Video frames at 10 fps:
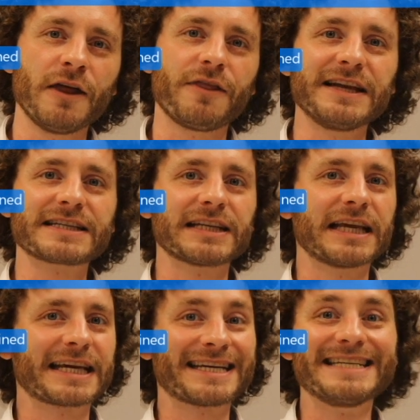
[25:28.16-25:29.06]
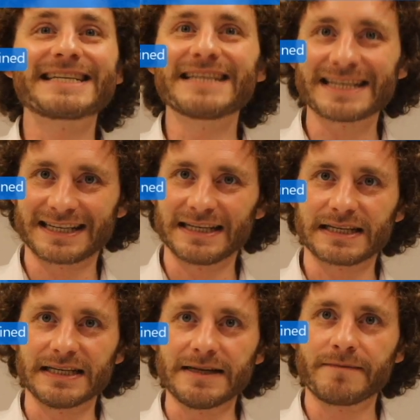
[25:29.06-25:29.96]
Things like
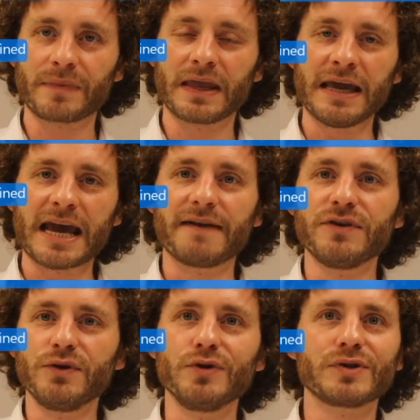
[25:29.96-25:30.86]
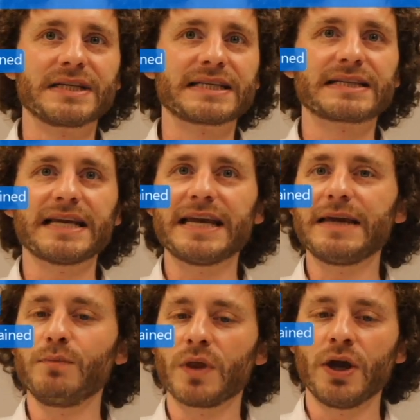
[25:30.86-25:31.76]
consistency. Have you used the
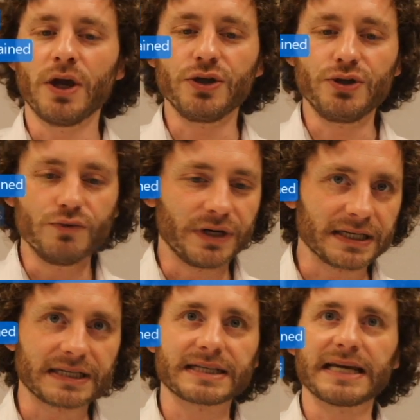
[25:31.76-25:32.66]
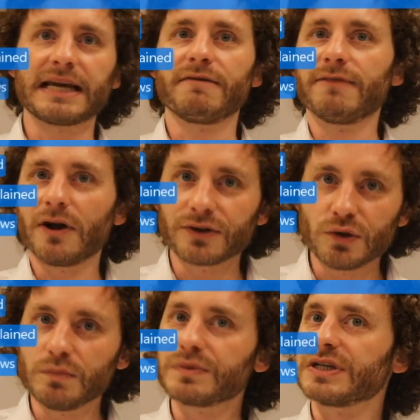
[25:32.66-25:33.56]
same units and
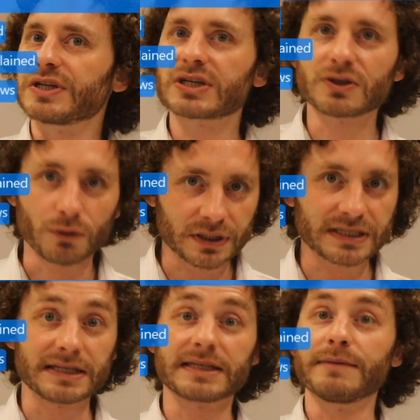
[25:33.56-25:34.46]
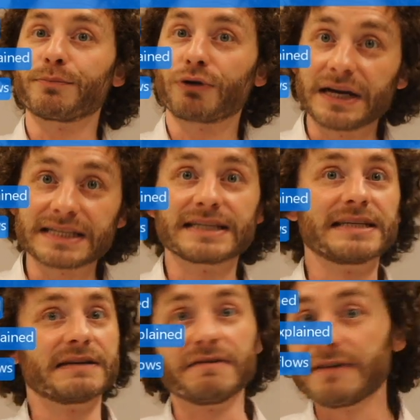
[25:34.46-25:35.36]
volumes and sources and
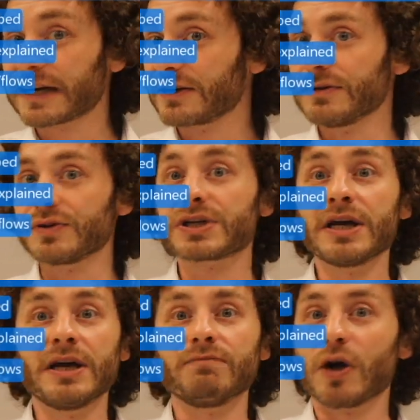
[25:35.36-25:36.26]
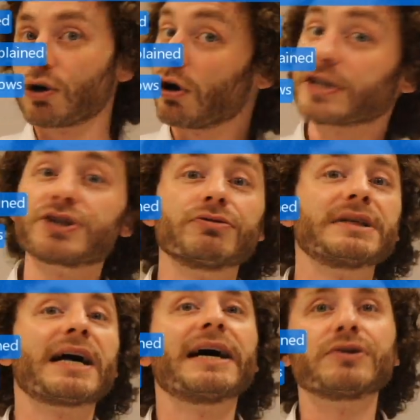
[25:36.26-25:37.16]
prices and vectors across your
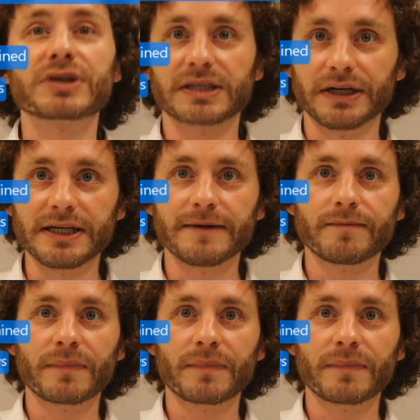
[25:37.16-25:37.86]
entire study?